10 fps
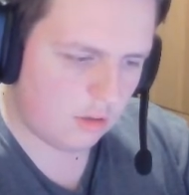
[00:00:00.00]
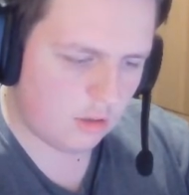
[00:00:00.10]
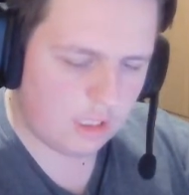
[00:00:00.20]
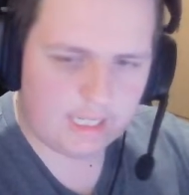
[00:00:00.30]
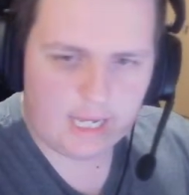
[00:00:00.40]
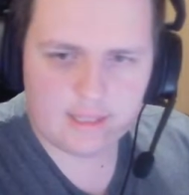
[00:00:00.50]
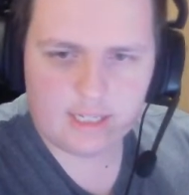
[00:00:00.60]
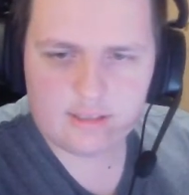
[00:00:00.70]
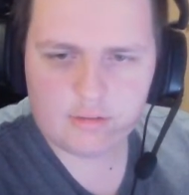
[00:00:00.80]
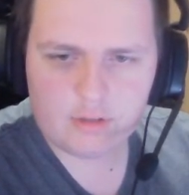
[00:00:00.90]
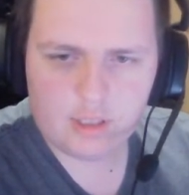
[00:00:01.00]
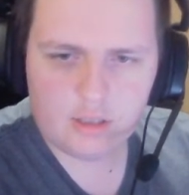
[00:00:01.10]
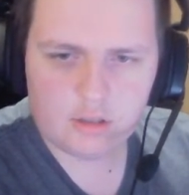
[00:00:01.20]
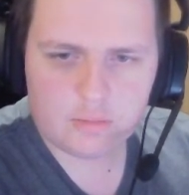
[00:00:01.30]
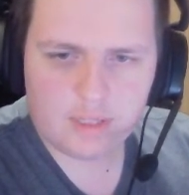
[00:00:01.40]
Okay, that definitely
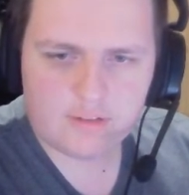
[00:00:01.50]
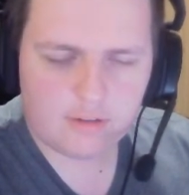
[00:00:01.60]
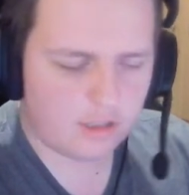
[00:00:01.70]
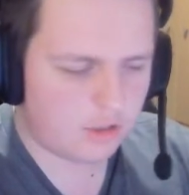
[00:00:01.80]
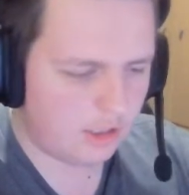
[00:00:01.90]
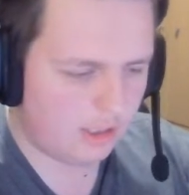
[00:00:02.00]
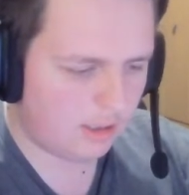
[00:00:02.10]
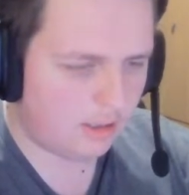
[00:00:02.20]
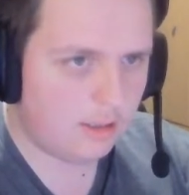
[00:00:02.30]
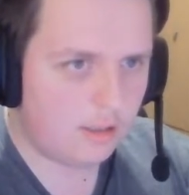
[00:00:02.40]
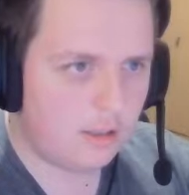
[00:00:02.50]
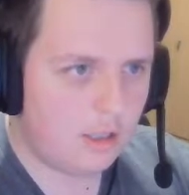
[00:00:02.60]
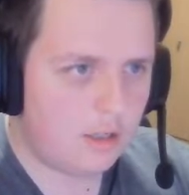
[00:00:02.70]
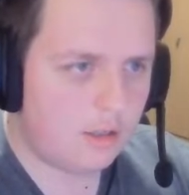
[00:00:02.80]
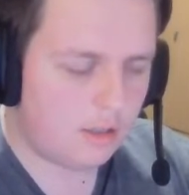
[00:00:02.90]
looks better actually.
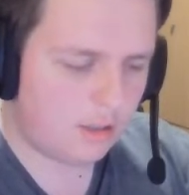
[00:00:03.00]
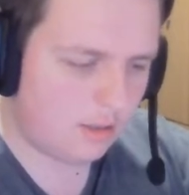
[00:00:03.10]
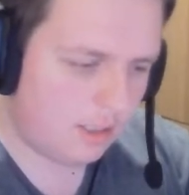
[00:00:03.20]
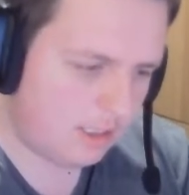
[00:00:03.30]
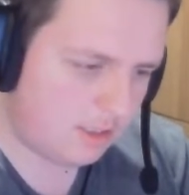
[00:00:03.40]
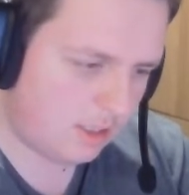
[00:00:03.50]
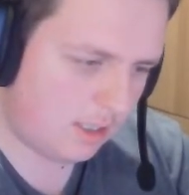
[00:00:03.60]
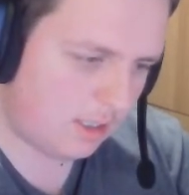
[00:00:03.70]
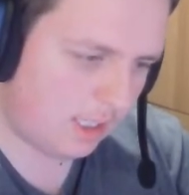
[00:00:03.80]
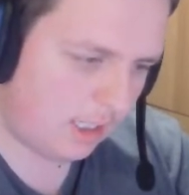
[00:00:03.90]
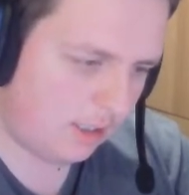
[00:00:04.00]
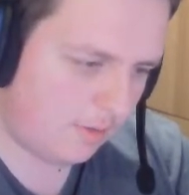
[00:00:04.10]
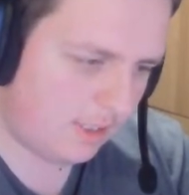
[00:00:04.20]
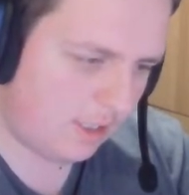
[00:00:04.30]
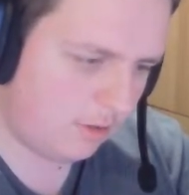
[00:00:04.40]
Let's get it
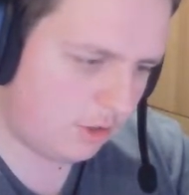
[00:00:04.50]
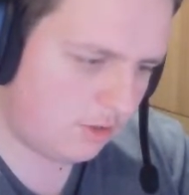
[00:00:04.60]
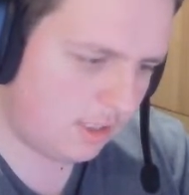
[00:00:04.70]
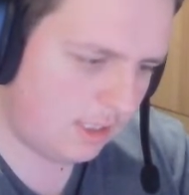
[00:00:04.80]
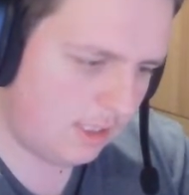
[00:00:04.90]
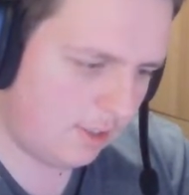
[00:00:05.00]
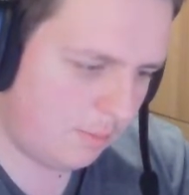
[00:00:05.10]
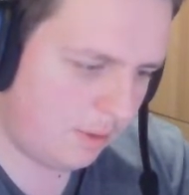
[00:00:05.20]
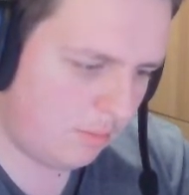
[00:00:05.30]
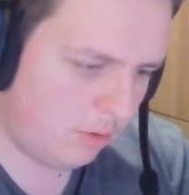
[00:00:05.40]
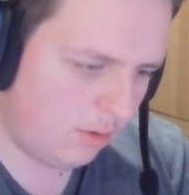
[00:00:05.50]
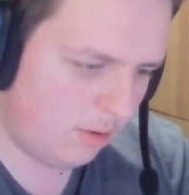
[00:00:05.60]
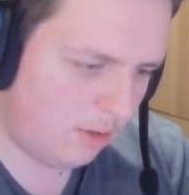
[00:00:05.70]
going out just a little bit more.